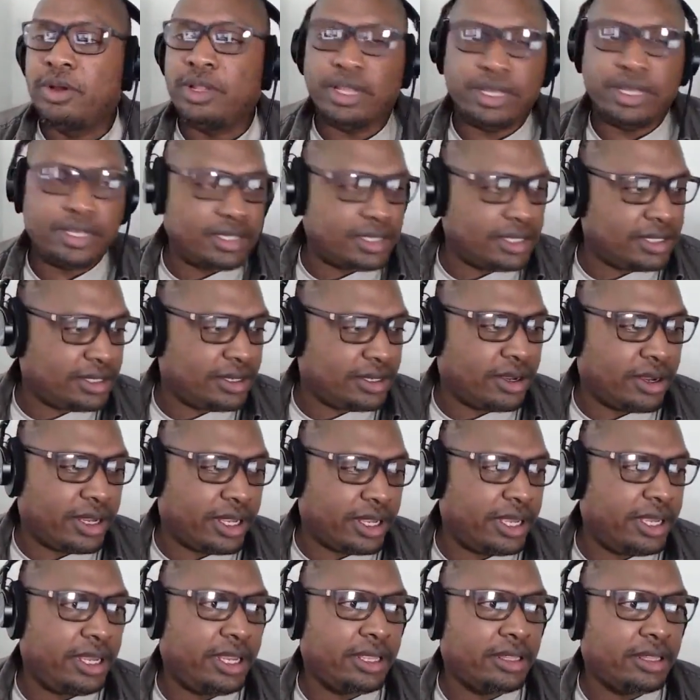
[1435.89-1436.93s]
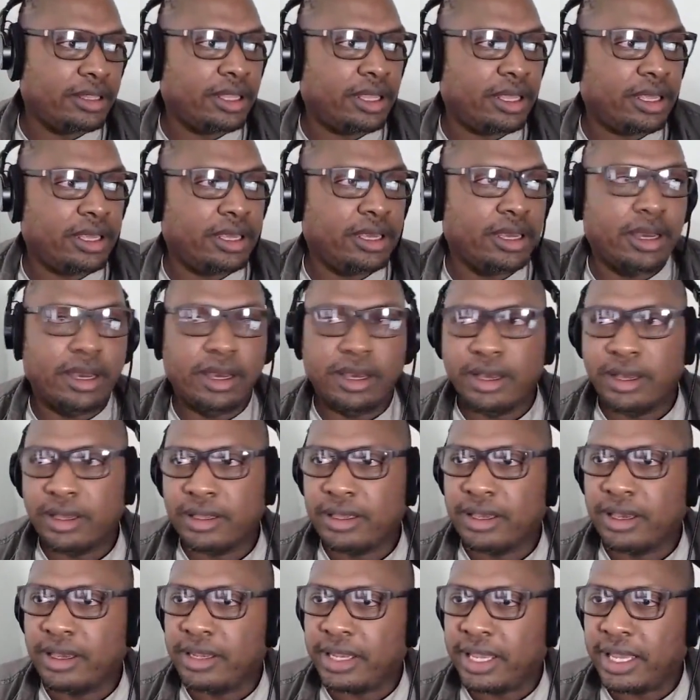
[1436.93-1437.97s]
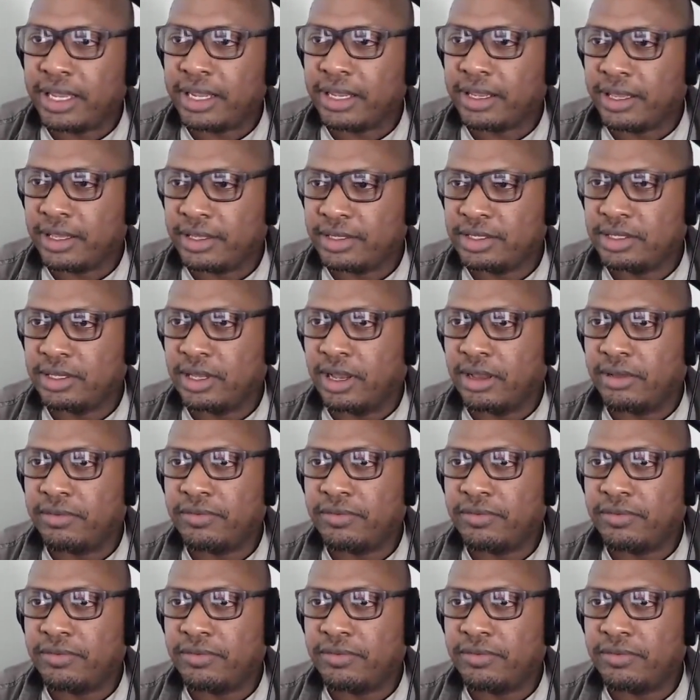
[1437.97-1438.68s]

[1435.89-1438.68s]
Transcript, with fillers: Let's start hitting the uh, gun etiquette stuff.